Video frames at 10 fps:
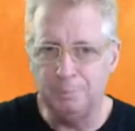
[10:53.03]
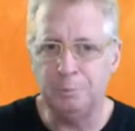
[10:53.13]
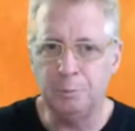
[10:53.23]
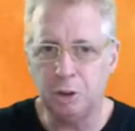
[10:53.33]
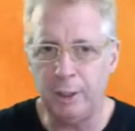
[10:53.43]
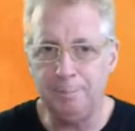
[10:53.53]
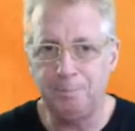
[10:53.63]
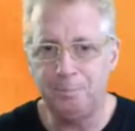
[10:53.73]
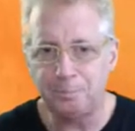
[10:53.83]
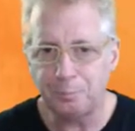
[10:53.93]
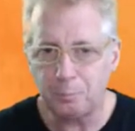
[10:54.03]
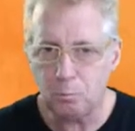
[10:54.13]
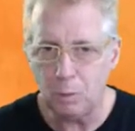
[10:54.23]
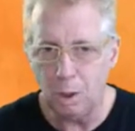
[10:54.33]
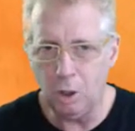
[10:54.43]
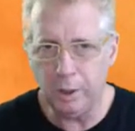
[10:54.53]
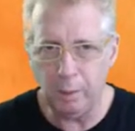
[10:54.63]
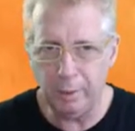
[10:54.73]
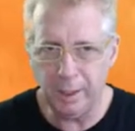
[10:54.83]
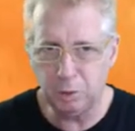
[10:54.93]
Sorry. Okay,
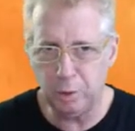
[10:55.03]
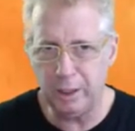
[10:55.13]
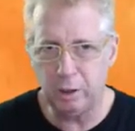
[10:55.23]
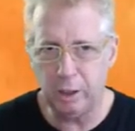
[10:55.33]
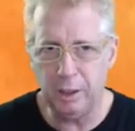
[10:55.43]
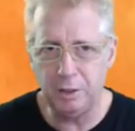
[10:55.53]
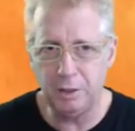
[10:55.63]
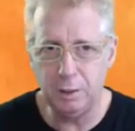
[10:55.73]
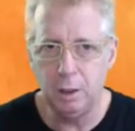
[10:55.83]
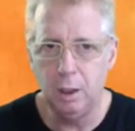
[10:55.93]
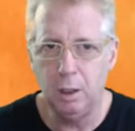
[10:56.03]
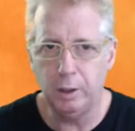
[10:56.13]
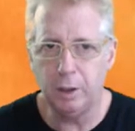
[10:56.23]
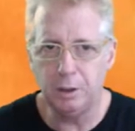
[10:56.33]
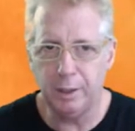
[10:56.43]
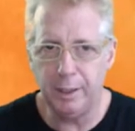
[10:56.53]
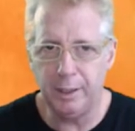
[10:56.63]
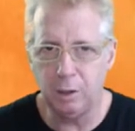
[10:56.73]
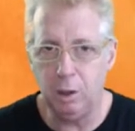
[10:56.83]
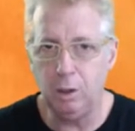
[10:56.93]
we get 28 coins. We're going to
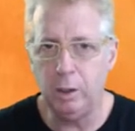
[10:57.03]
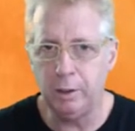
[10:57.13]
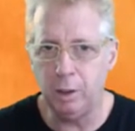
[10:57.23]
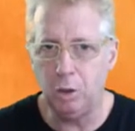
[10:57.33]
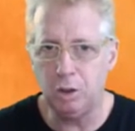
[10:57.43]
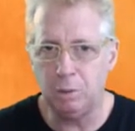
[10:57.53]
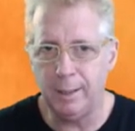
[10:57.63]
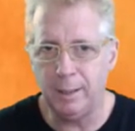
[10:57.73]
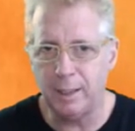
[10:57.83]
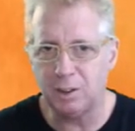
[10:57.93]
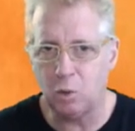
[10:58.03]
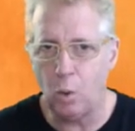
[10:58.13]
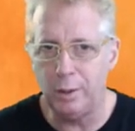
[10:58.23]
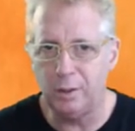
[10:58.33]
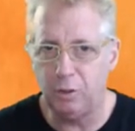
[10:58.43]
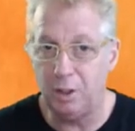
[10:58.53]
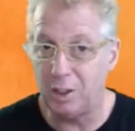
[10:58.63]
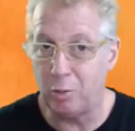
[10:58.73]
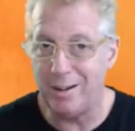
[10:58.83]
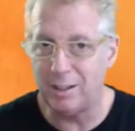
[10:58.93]
get, oh, an Ottoman. That's wonderful. It's
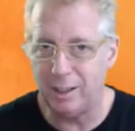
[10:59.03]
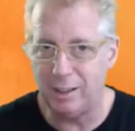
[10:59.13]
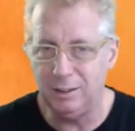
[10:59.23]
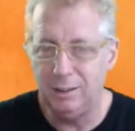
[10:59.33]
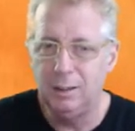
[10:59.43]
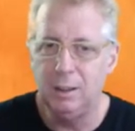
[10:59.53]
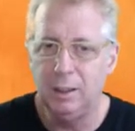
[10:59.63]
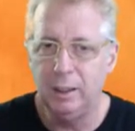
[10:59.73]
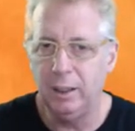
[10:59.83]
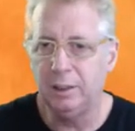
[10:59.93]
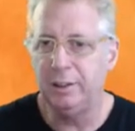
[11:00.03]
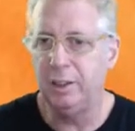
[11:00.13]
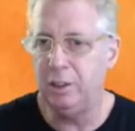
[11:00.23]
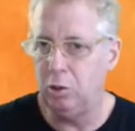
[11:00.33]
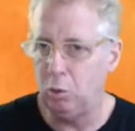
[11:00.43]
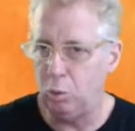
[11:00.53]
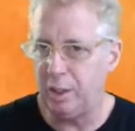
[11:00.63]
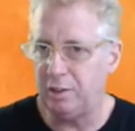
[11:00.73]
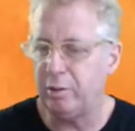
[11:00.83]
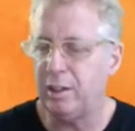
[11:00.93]
a rare card. I'll tell you what
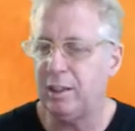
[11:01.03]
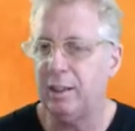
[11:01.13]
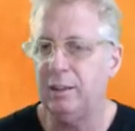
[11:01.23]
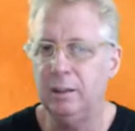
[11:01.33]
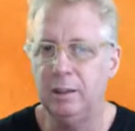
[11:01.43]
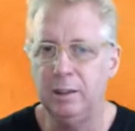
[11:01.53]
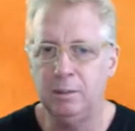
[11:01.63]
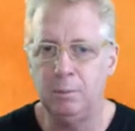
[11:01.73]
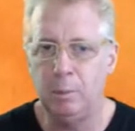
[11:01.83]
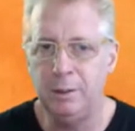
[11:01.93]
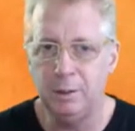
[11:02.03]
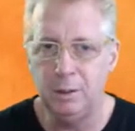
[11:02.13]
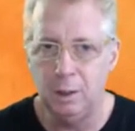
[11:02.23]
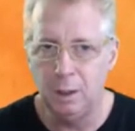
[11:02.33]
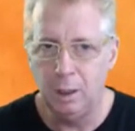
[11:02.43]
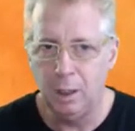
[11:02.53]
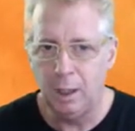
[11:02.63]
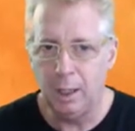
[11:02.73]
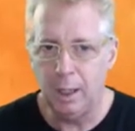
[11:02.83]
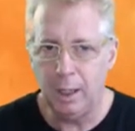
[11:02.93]
is a rare card in a moment.
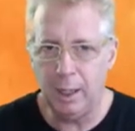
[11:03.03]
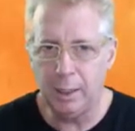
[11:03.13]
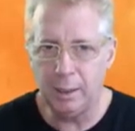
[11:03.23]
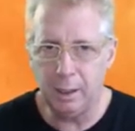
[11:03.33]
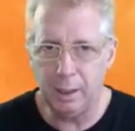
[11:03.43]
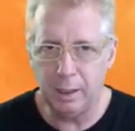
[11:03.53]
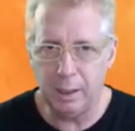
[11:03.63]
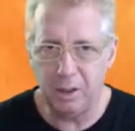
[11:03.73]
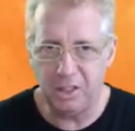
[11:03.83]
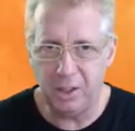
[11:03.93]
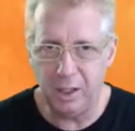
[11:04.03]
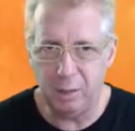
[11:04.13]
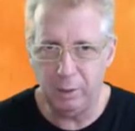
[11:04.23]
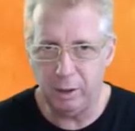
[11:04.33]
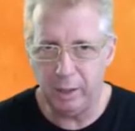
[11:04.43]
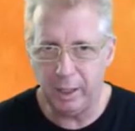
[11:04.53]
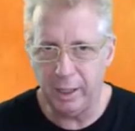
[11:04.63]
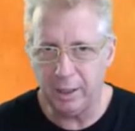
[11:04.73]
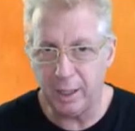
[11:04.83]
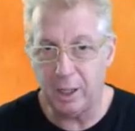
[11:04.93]
And another thing, we will
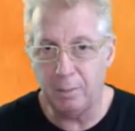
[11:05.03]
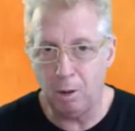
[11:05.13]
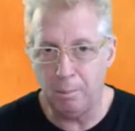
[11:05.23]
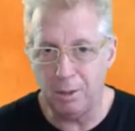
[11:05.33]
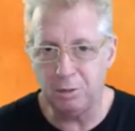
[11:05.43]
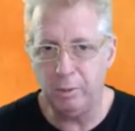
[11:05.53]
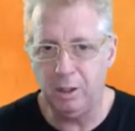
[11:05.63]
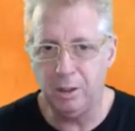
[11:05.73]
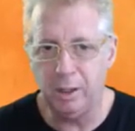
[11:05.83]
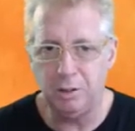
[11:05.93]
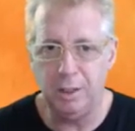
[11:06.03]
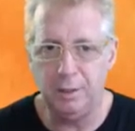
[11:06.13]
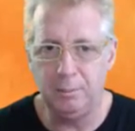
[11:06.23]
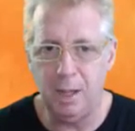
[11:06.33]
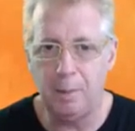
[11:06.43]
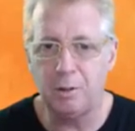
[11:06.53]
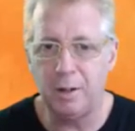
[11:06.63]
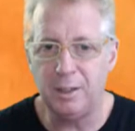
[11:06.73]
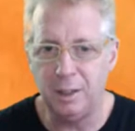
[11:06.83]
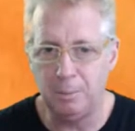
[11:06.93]
get another bomber, so we could actually
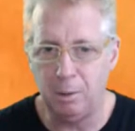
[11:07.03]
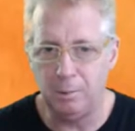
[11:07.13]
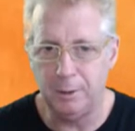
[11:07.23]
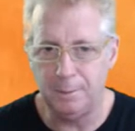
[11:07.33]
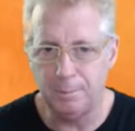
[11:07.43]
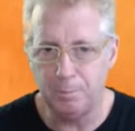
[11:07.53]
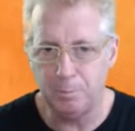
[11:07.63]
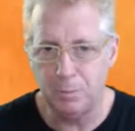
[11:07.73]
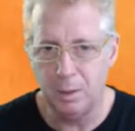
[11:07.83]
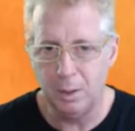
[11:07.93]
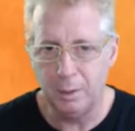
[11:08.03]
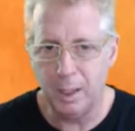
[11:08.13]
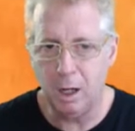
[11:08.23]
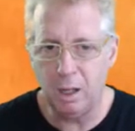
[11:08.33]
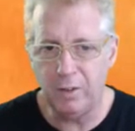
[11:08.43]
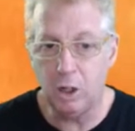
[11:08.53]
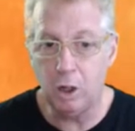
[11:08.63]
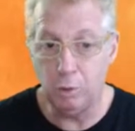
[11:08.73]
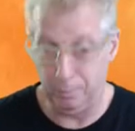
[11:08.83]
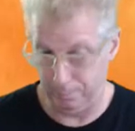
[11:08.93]
upgrade the bomber. Now, if we
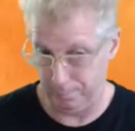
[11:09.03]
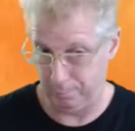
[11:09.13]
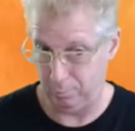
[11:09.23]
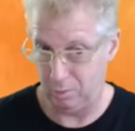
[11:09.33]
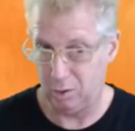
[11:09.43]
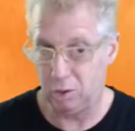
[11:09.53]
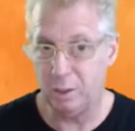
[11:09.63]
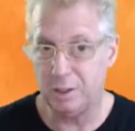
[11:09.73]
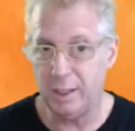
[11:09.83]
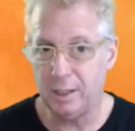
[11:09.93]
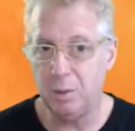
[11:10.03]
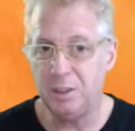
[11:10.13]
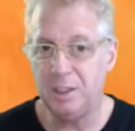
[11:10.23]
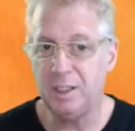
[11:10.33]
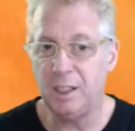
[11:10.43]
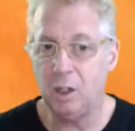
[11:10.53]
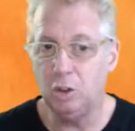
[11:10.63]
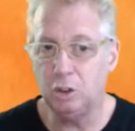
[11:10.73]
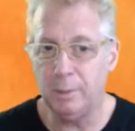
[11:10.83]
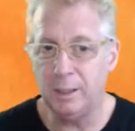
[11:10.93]
go to our deck, we see that the
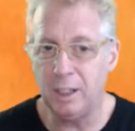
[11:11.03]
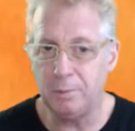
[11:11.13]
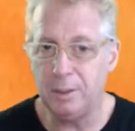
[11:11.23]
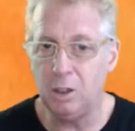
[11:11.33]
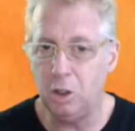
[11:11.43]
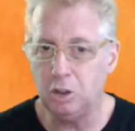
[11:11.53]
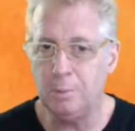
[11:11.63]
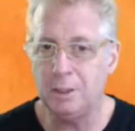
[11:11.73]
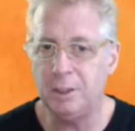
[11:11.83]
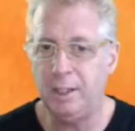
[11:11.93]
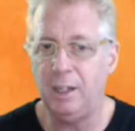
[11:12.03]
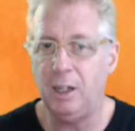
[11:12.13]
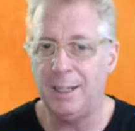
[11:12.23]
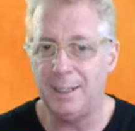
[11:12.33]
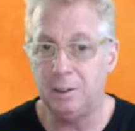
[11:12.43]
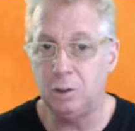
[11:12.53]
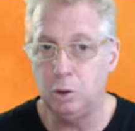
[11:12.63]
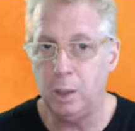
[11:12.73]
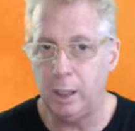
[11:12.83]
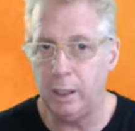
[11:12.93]
Ottoman has been automatically added
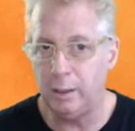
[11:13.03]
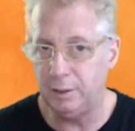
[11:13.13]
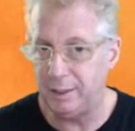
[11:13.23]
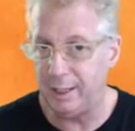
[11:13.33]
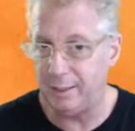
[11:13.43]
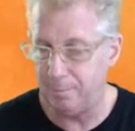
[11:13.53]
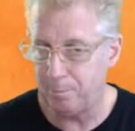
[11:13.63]
to our deck.